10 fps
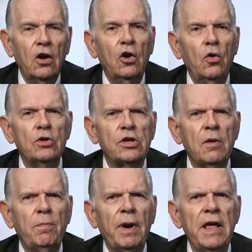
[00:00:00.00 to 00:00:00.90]
who was
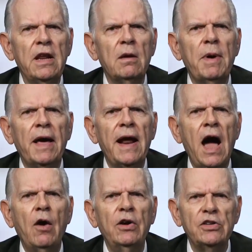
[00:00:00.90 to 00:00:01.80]
complaining about
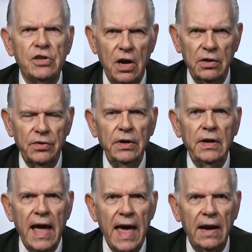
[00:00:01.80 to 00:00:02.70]
how his country,
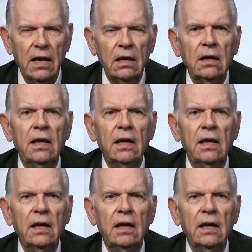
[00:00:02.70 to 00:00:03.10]
Canada,